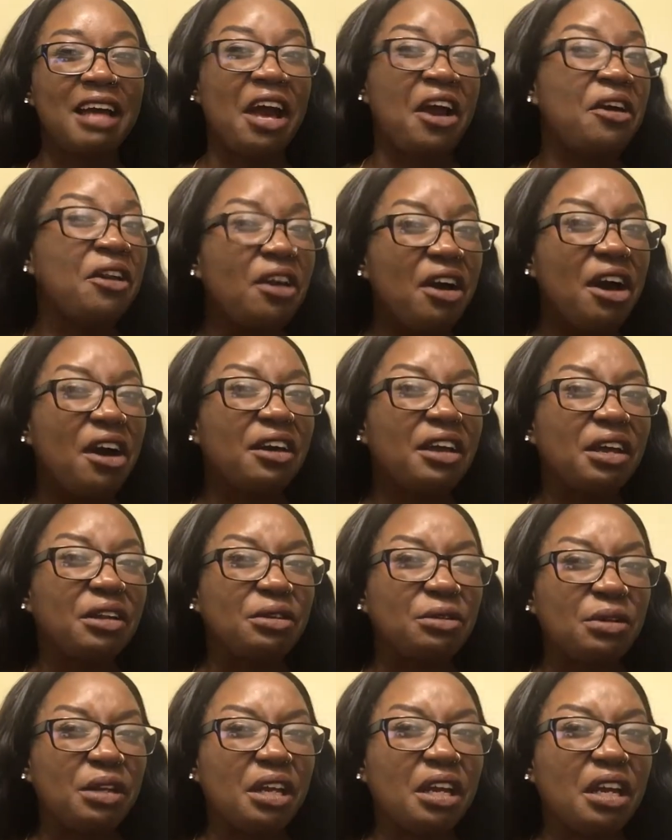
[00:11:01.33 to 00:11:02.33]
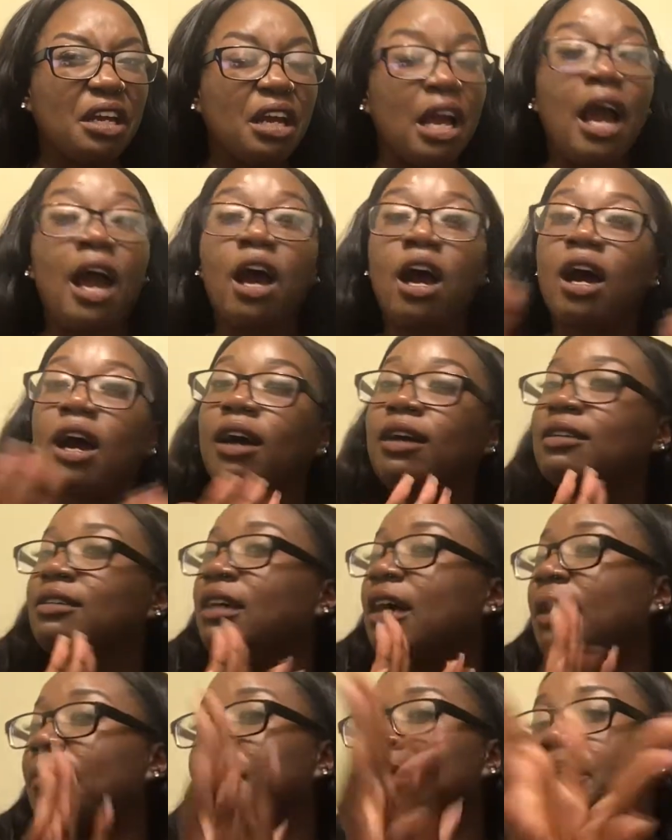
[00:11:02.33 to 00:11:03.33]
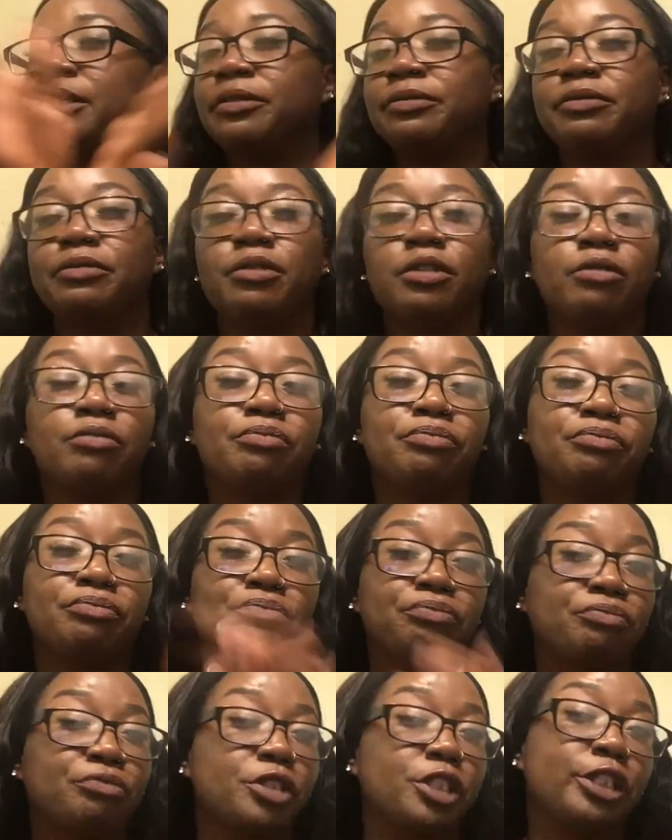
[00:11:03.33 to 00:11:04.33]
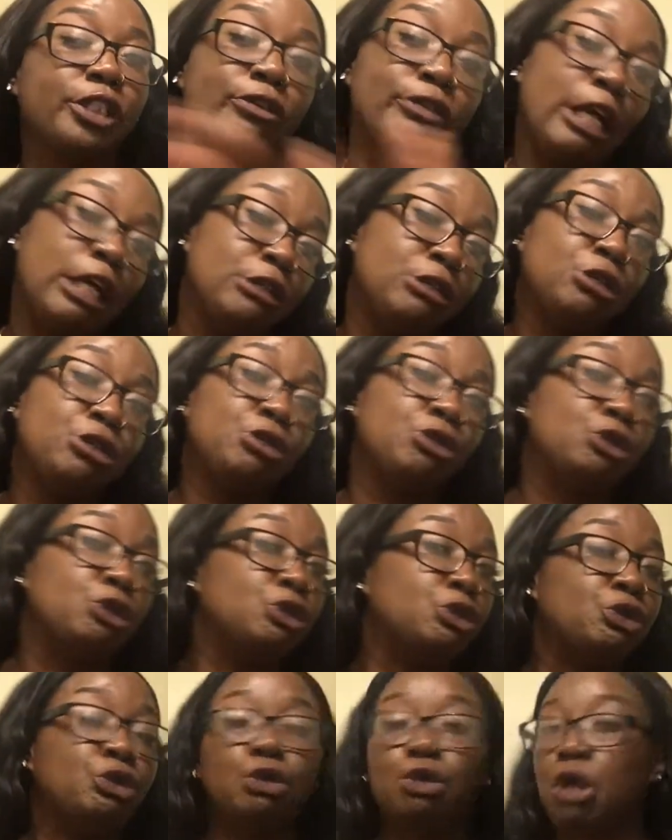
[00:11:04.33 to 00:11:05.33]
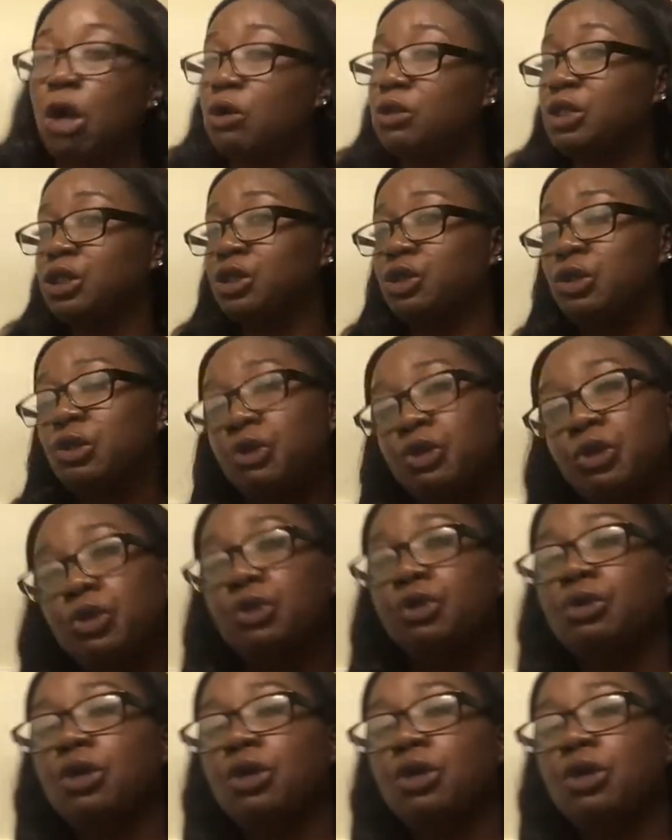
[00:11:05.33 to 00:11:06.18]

I don't know how y'all do that. I mean, if that's what you do, you know, it's cool.